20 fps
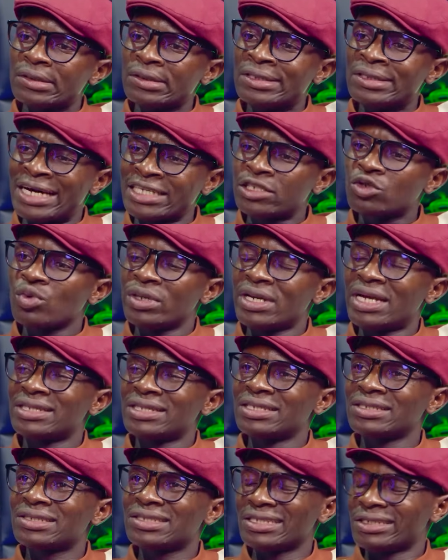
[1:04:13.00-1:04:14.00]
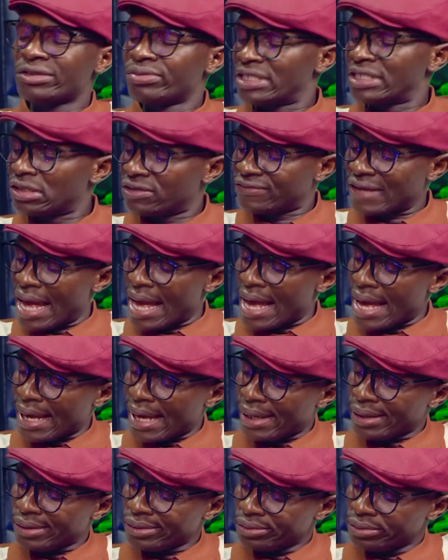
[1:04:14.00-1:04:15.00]
That's when I then said to myself,
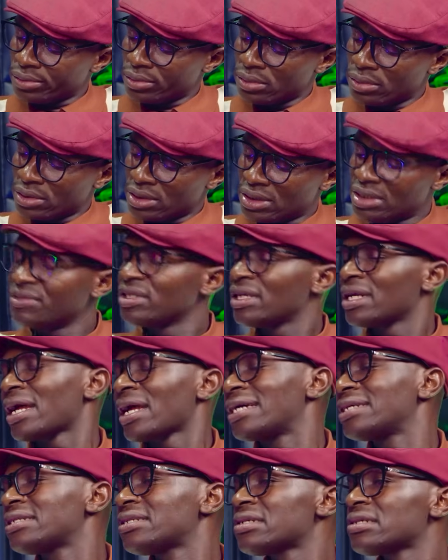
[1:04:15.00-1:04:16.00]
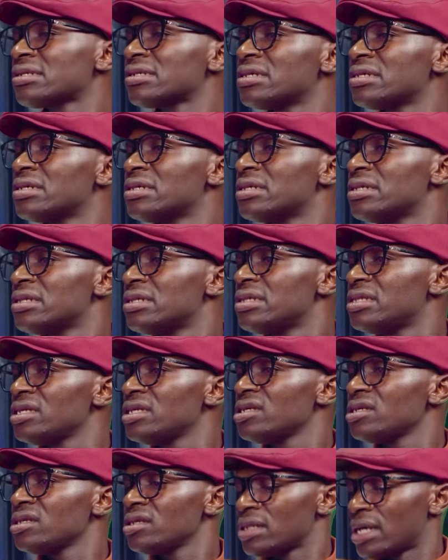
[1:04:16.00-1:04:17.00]
let me write
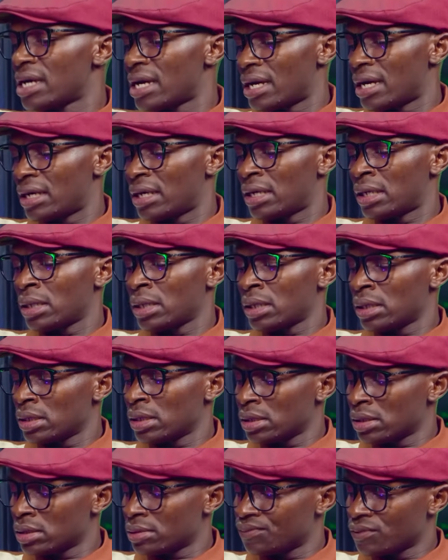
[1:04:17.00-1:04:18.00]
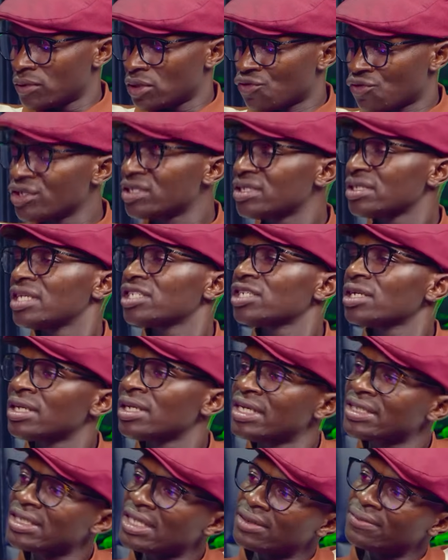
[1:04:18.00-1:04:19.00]
the
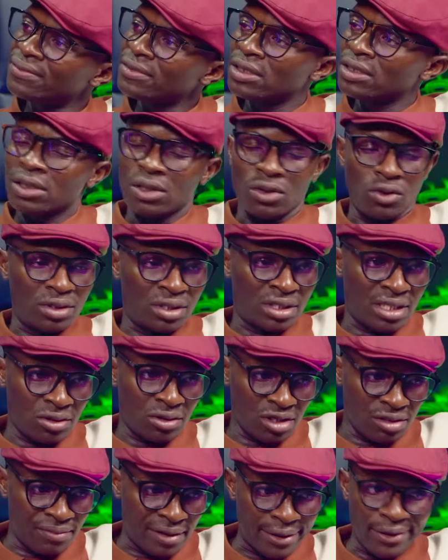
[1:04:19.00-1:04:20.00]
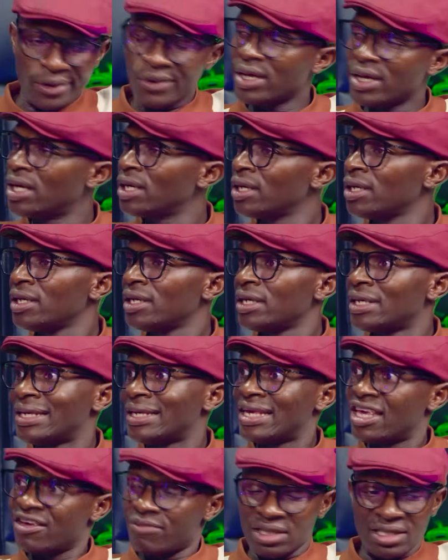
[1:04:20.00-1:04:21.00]
resignation letter. Consulted my lawyer.
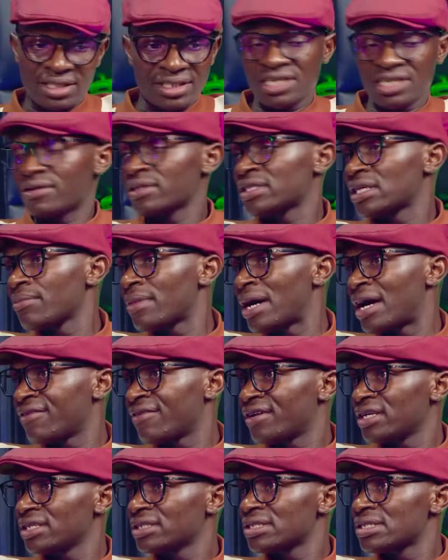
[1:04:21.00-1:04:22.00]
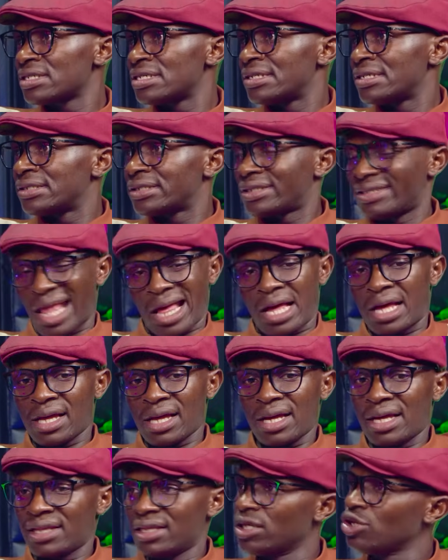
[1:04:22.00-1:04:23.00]
He gave me the same advice. Said,
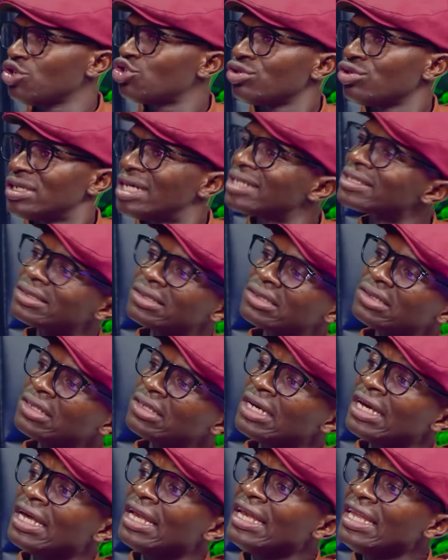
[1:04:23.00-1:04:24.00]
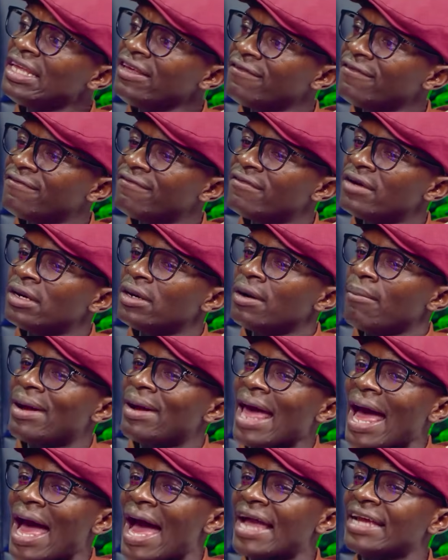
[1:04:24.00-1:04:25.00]
I think you should just leave.
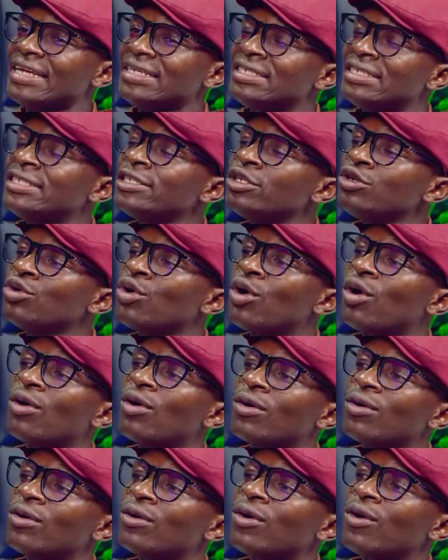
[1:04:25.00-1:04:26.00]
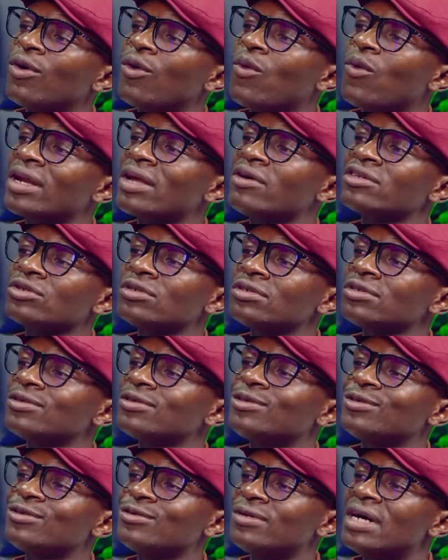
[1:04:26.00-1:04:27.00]
But I didn't know what I was going
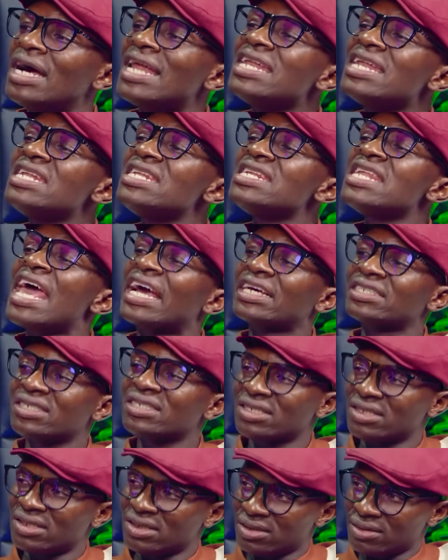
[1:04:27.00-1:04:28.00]
to do next.